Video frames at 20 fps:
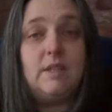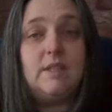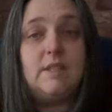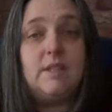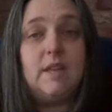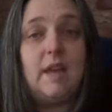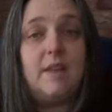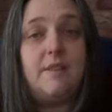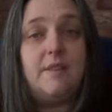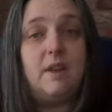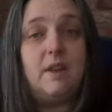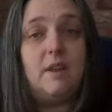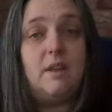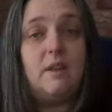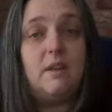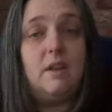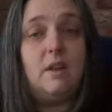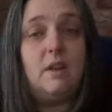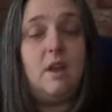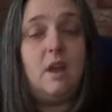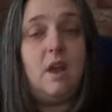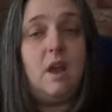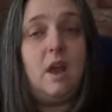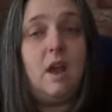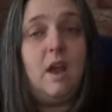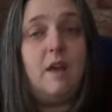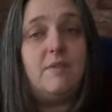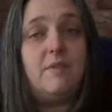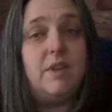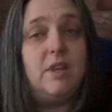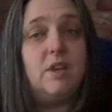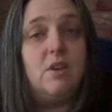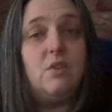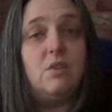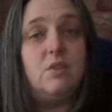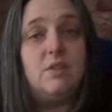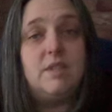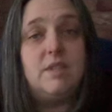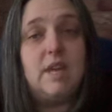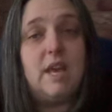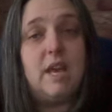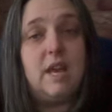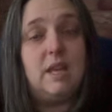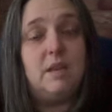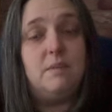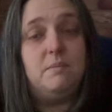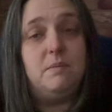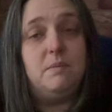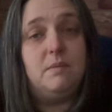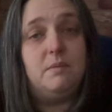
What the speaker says: together are having a good time."